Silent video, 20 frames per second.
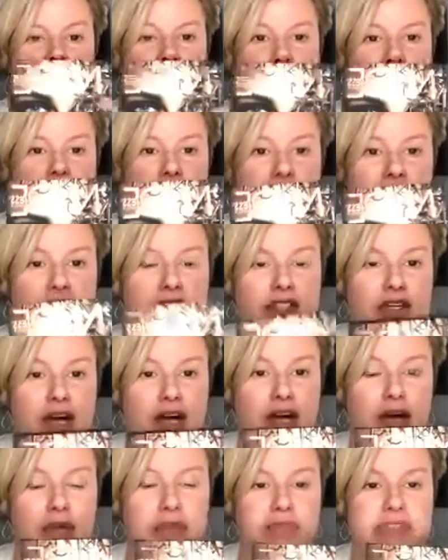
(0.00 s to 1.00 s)
So this
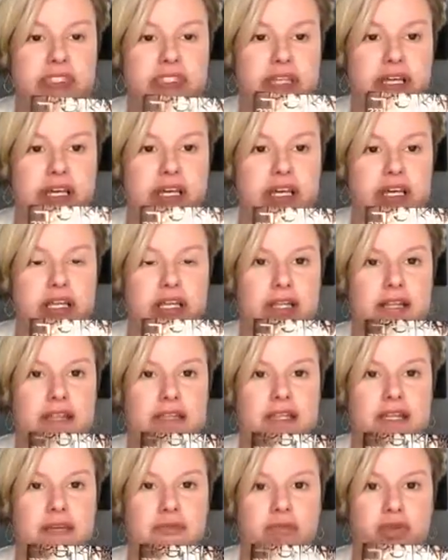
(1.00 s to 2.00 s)
comes in
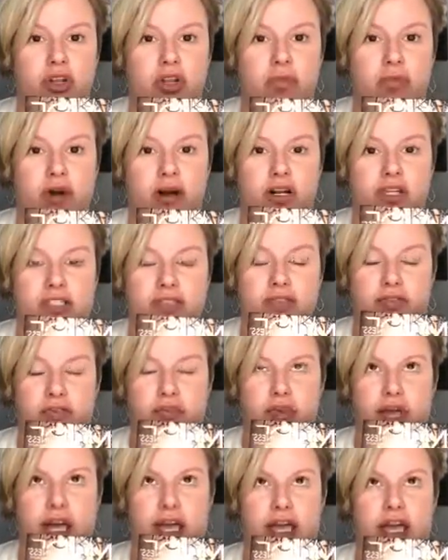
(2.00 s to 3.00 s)
the beauty box for
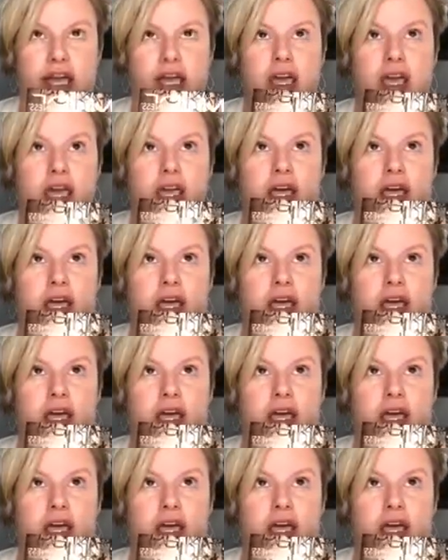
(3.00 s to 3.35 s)
May.